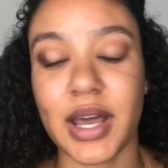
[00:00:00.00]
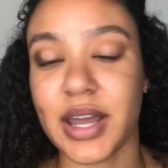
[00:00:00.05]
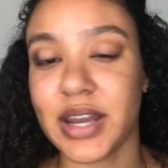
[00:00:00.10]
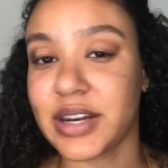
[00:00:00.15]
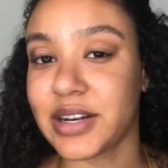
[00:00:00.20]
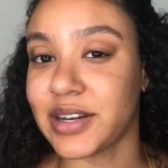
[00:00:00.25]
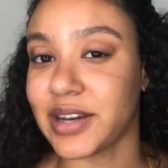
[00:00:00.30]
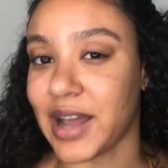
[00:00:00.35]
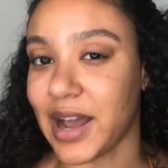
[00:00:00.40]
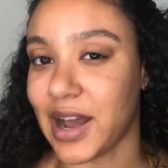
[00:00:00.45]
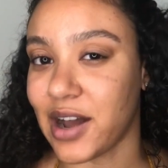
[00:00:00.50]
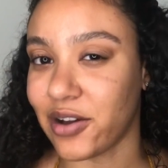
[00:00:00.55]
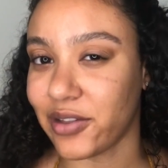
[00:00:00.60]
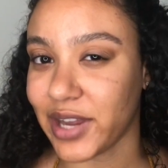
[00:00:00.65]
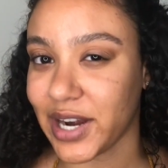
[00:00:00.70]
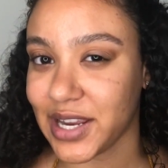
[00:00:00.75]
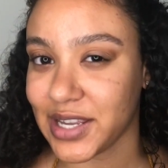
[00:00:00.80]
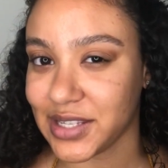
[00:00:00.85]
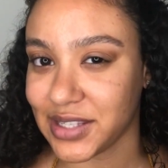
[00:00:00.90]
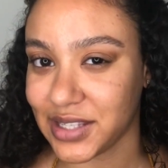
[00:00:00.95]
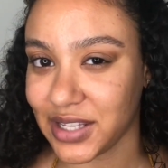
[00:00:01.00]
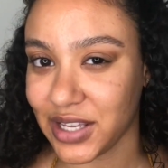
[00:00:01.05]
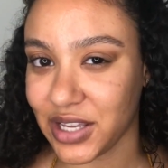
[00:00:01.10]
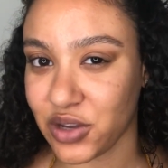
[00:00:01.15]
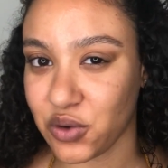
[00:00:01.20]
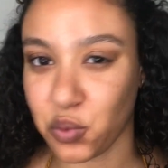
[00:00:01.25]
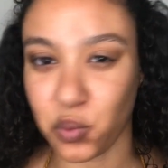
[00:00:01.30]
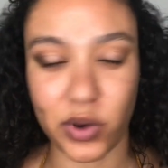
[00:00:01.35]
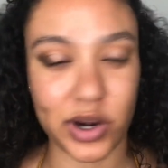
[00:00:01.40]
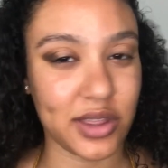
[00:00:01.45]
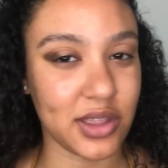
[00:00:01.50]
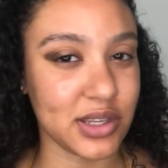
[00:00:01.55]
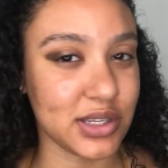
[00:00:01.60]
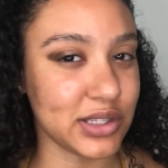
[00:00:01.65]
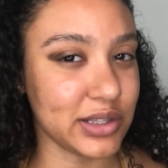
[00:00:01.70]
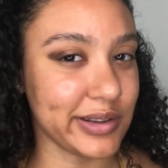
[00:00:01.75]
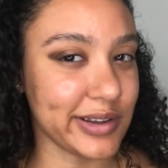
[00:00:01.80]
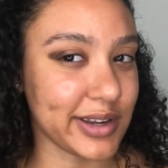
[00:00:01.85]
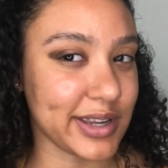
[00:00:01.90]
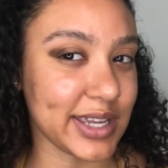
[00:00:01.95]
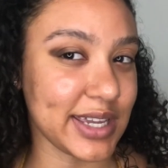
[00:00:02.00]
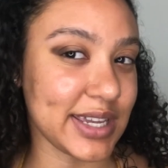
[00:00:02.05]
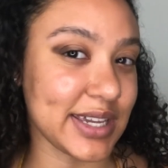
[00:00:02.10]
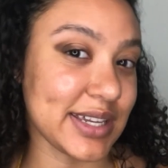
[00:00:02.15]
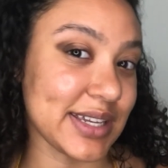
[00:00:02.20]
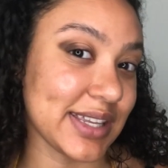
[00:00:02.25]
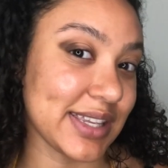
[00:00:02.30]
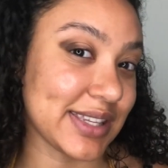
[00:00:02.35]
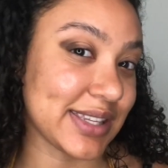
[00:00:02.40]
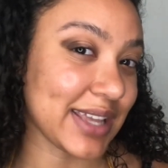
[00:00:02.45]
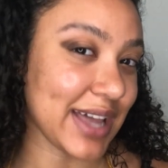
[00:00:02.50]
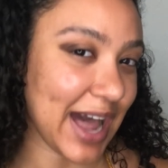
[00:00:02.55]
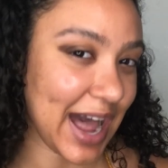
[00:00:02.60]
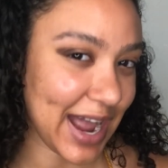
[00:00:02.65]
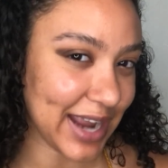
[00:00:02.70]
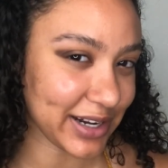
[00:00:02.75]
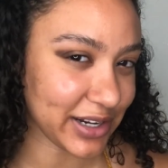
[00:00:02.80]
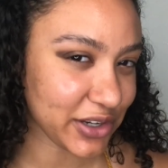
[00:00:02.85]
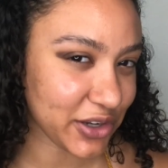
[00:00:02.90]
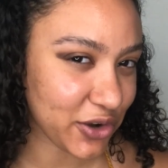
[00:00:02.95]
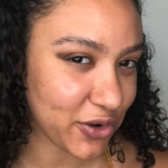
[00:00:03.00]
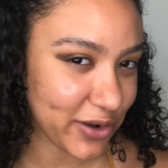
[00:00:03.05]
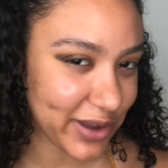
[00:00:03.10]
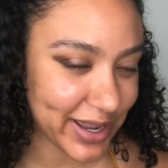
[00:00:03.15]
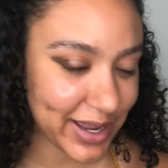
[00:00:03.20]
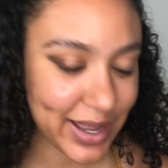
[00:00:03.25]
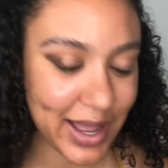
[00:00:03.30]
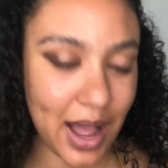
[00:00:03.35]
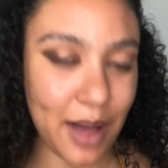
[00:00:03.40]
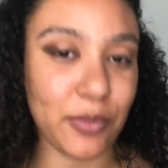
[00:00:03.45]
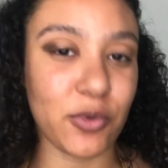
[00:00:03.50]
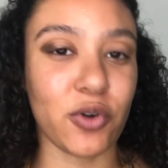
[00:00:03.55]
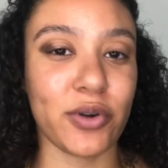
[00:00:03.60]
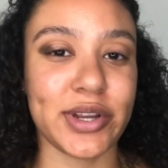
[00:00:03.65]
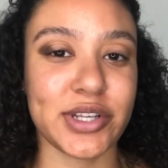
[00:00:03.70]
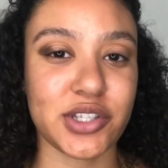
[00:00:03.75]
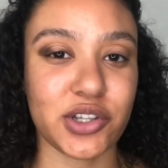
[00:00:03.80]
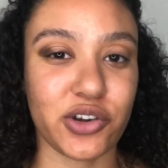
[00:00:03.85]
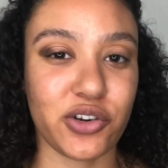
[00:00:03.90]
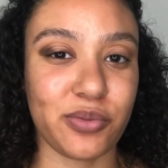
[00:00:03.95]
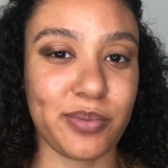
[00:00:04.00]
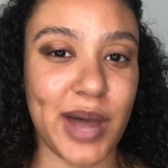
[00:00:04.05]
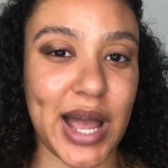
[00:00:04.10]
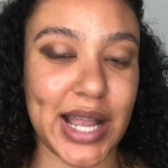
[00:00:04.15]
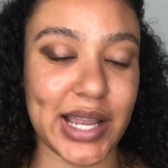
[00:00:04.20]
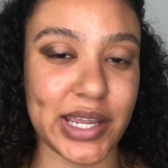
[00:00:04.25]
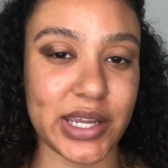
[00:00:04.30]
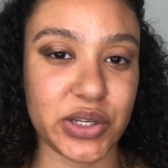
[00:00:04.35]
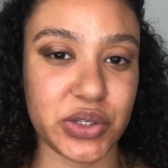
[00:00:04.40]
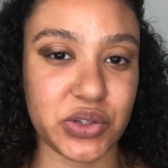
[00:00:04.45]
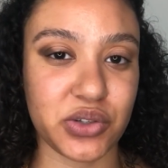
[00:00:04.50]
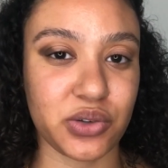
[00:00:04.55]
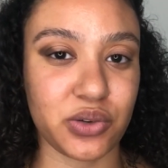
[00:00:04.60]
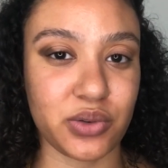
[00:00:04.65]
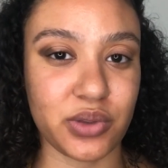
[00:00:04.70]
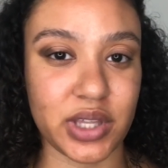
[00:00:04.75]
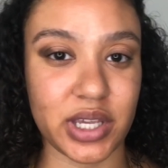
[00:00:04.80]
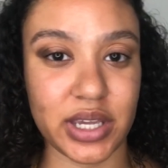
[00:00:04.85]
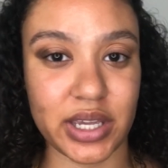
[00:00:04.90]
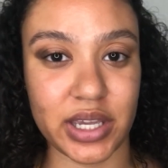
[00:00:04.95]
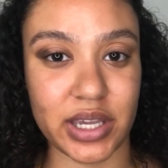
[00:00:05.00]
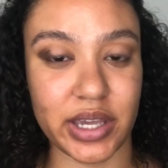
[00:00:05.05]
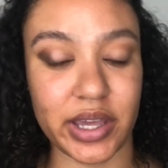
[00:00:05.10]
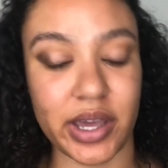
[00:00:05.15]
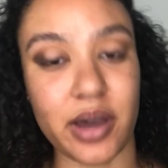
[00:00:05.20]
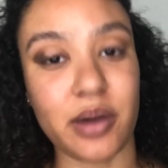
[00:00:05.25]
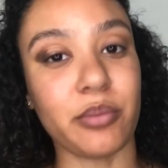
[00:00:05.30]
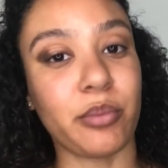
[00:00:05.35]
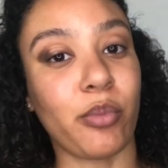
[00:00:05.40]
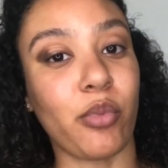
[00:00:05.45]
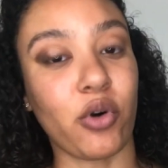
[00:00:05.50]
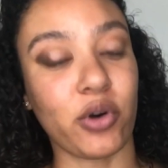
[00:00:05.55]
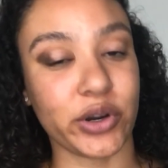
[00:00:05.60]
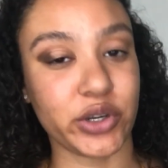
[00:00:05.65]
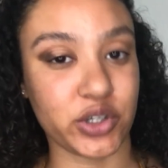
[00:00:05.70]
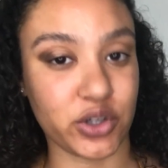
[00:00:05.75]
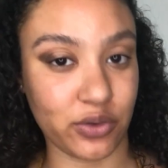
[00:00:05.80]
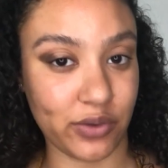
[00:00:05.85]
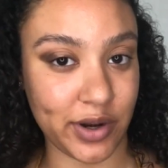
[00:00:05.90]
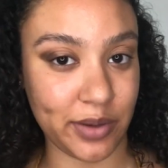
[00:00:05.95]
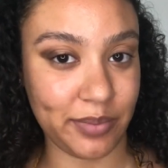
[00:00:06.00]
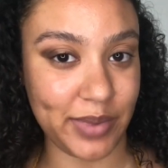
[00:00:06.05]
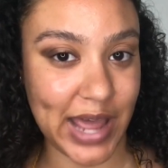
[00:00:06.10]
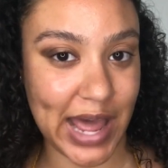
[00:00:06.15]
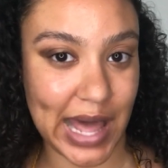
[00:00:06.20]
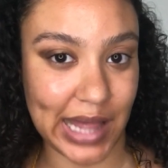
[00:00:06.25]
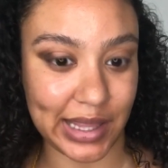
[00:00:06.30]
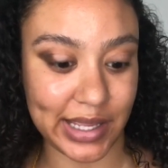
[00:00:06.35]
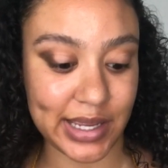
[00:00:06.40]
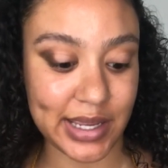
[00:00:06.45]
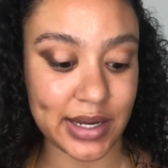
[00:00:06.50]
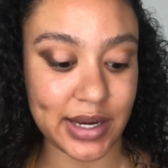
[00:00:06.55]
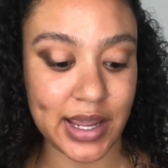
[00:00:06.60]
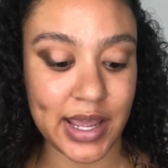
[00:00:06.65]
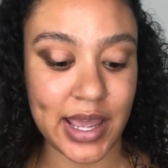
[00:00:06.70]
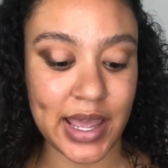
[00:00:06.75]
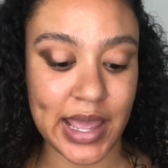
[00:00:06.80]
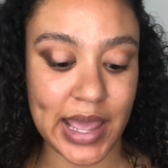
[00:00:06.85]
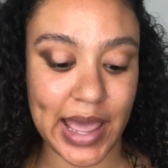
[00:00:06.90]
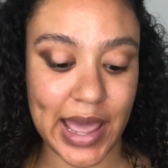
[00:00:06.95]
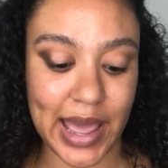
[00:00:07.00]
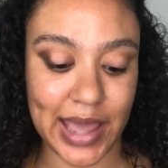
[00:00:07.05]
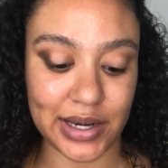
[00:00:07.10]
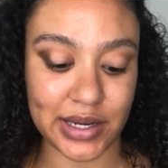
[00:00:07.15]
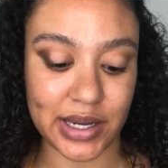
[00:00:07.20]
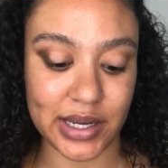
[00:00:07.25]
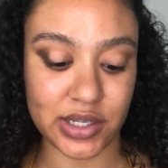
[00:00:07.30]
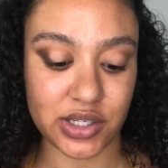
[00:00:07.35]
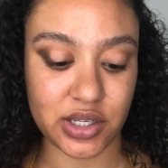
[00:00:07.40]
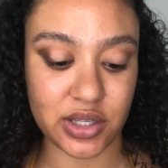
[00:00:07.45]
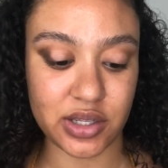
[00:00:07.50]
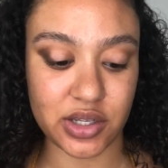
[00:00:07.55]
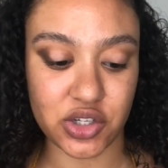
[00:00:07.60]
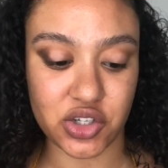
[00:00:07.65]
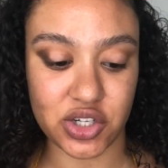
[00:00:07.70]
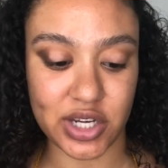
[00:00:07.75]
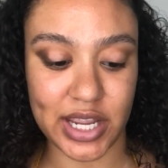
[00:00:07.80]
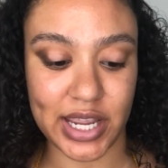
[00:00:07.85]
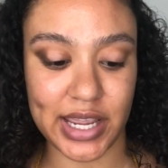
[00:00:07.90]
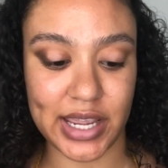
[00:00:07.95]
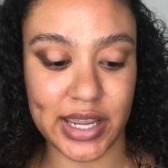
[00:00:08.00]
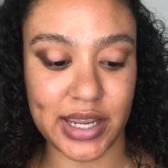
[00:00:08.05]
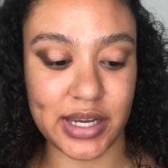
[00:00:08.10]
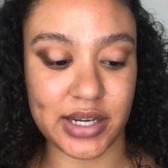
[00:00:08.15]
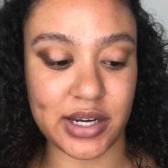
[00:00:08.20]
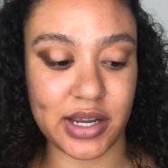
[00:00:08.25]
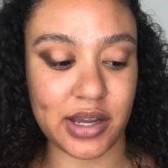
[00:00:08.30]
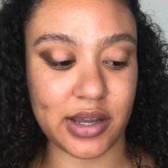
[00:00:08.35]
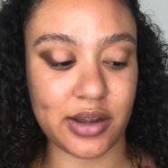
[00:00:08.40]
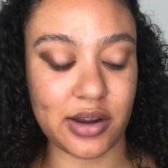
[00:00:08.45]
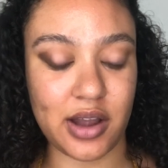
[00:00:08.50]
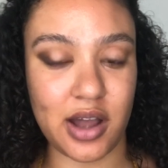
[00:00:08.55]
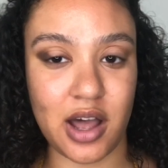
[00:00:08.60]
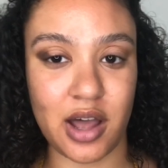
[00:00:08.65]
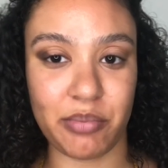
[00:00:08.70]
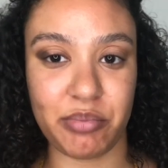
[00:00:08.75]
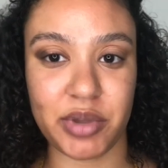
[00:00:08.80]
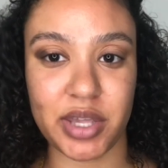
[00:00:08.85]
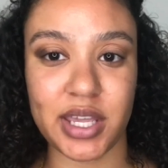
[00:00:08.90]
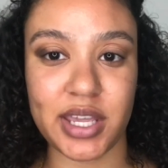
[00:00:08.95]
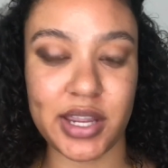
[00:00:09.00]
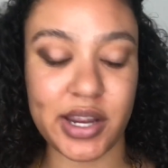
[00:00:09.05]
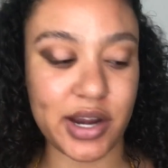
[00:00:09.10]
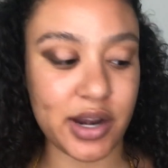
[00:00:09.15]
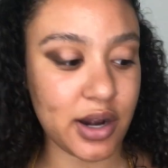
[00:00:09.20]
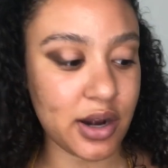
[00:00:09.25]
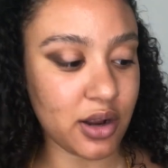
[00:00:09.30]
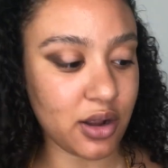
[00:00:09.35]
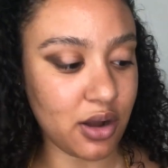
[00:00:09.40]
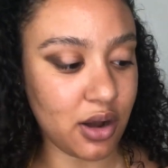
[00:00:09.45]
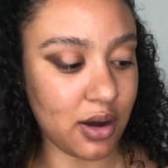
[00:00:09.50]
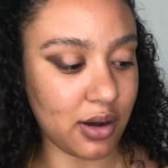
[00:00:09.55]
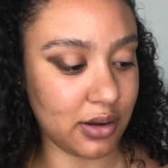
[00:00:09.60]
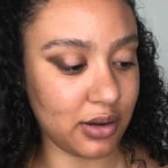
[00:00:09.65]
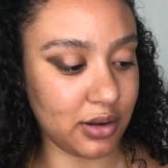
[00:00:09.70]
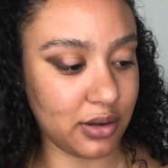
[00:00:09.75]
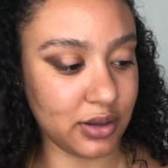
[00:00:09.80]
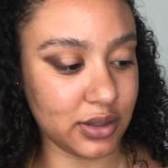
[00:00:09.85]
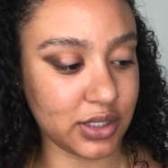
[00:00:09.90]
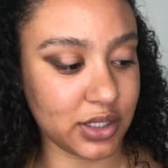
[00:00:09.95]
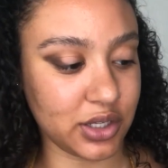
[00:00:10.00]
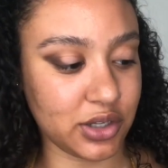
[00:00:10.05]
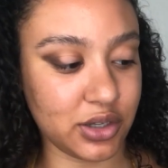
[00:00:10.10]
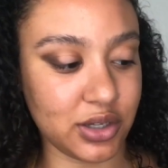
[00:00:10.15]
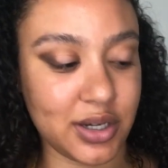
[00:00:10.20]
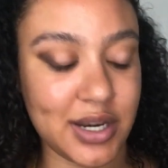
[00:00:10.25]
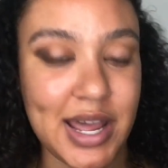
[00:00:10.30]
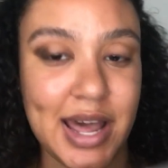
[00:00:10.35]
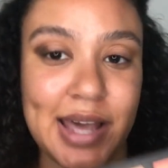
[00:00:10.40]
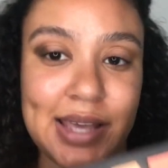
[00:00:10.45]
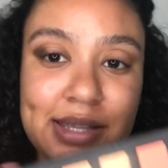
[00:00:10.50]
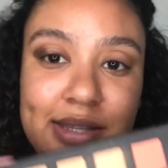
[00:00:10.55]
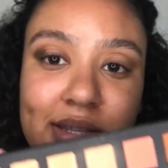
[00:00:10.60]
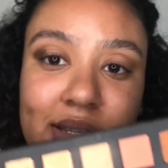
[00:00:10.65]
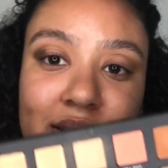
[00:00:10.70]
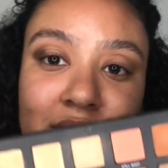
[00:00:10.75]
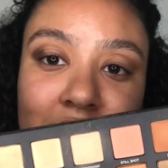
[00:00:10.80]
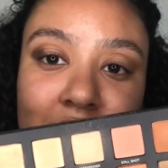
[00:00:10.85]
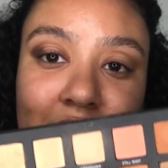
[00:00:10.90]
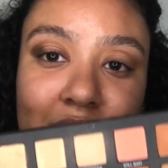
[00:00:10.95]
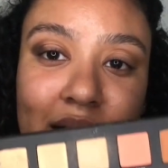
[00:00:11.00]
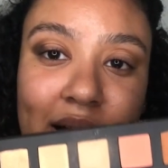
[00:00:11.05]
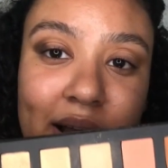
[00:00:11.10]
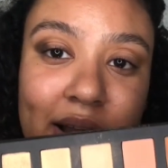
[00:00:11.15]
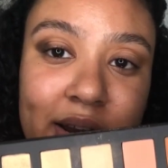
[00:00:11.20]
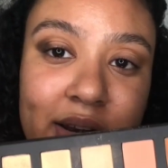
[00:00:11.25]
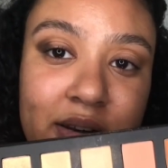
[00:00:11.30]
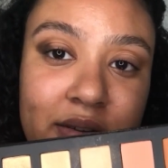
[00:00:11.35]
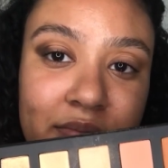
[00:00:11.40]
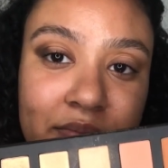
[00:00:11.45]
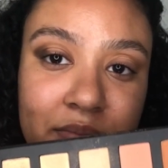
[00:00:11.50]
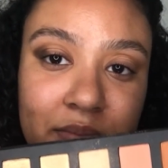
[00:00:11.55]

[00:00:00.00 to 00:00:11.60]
Now that I see where this look is kind of going, I'm going to go back into the Born to Run palette and into the shade up here called Good as Gone.